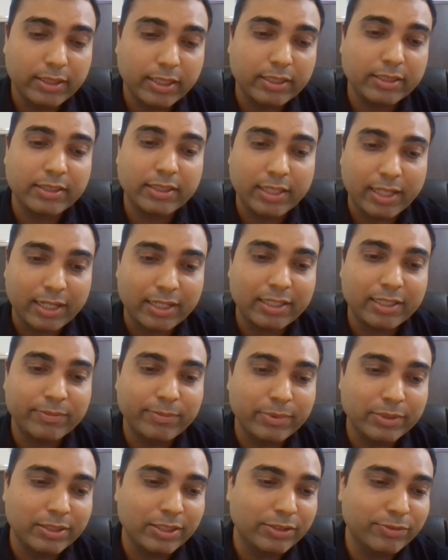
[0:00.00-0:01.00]
That is an hourly
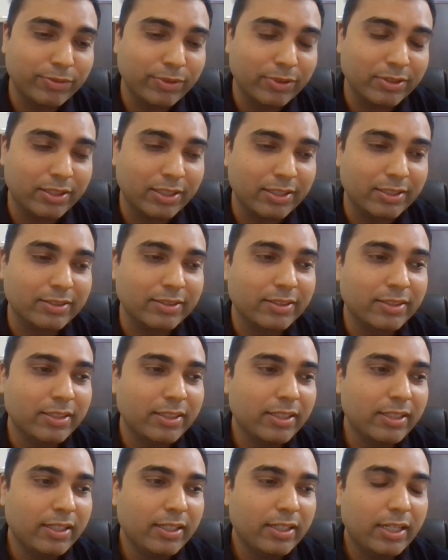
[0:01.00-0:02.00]
business for us,
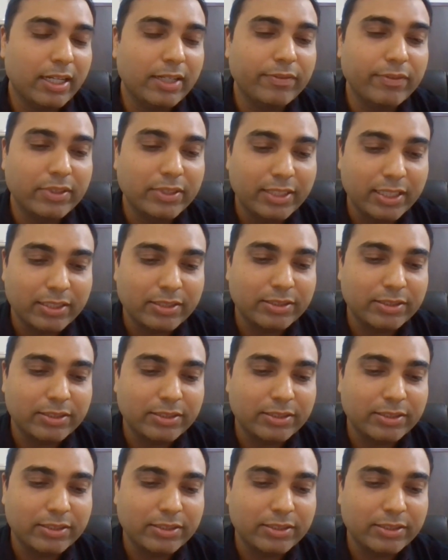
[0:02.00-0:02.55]
and which